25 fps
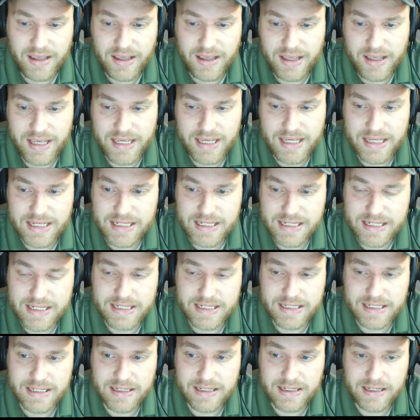
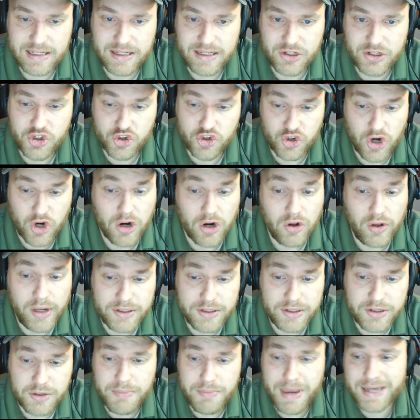is struggling
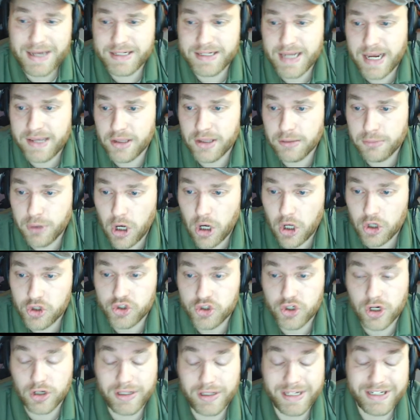to maintain the ball,
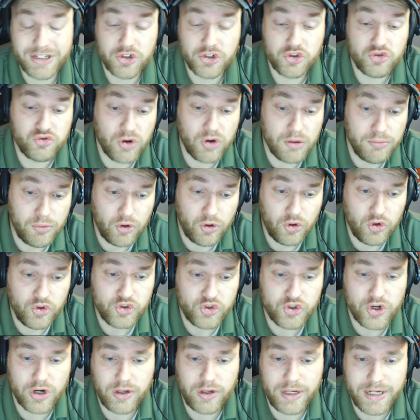struggling to dribble,
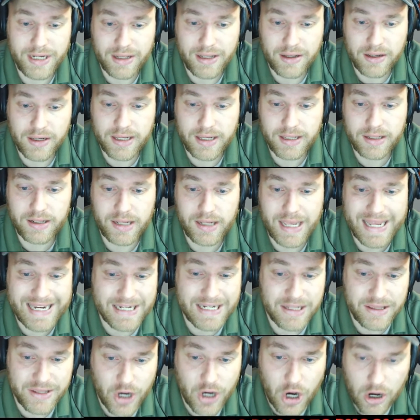struggling to get
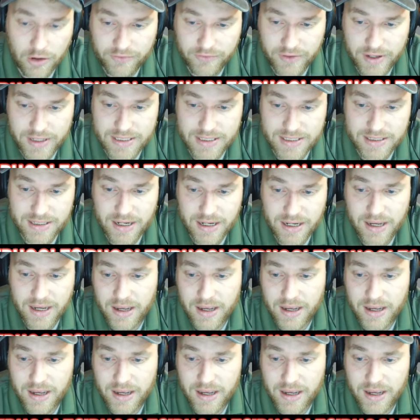into the offense,